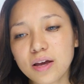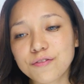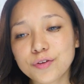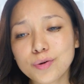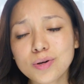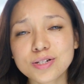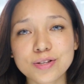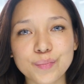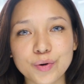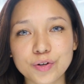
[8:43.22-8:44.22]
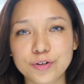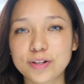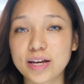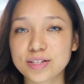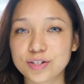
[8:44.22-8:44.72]
if you are someone who
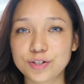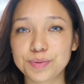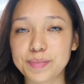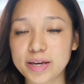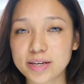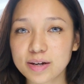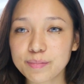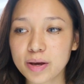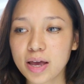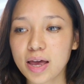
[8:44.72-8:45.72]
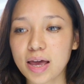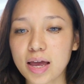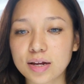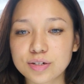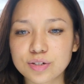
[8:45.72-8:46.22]
likes to do makeup
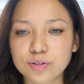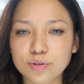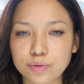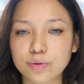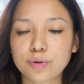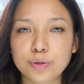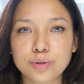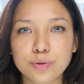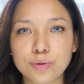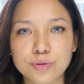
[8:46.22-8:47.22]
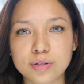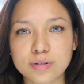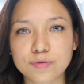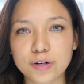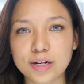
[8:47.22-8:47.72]
and who
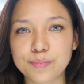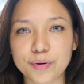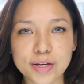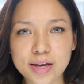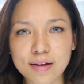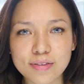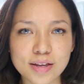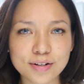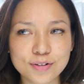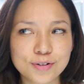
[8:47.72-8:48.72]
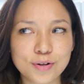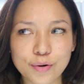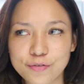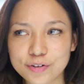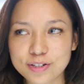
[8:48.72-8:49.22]
doesn't really break out, then
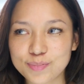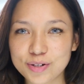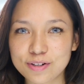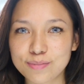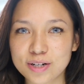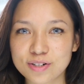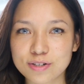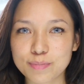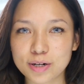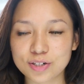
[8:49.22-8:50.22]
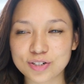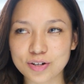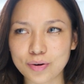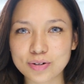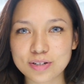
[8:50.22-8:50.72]
go for the beauty blender sponge
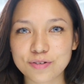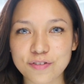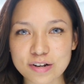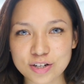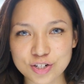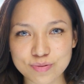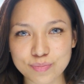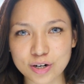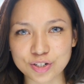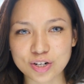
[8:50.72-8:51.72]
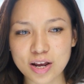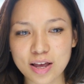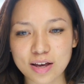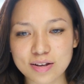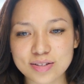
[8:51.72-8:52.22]
or the foundation brush,
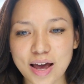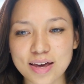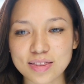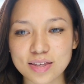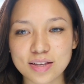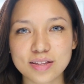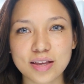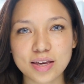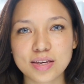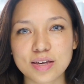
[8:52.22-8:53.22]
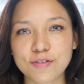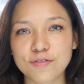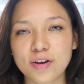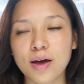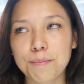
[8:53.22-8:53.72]
because I think they
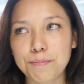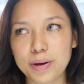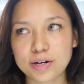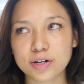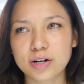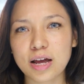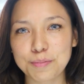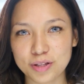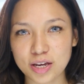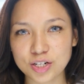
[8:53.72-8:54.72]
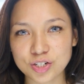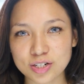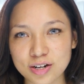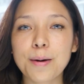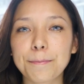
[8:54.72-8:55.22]
give better
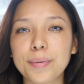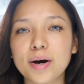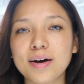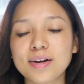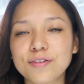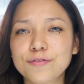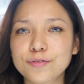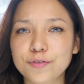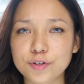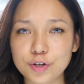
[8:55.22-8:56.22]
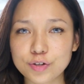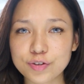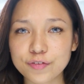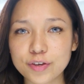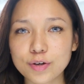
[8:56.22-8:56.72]
application. But for those
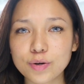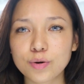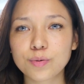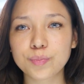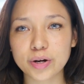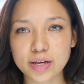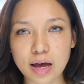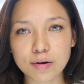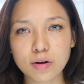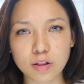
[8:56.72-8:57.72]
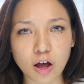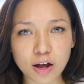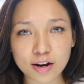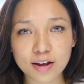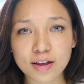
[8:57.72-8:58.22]
of you who break out a
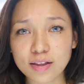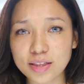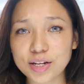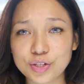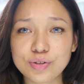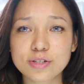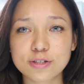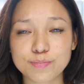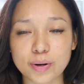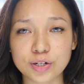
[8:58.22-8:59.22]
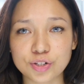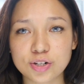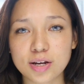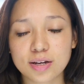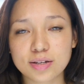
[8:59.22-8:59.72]
lot, then use a sponge,
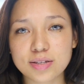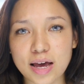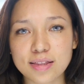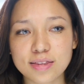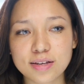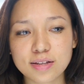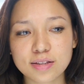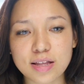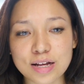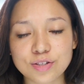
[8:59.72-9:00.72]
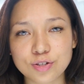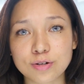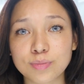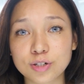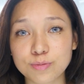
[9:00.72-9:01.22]
because I think that's
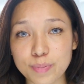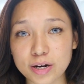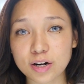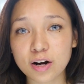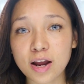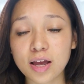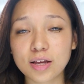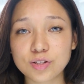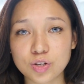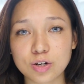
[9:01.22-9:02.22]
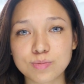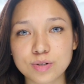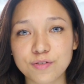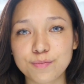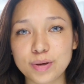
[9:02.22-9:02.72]
so much better in terms
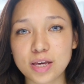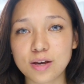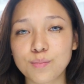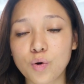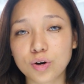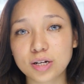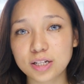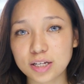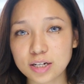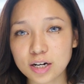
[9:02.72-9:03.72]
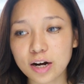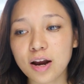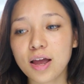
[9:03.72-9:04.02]
of being more cleaner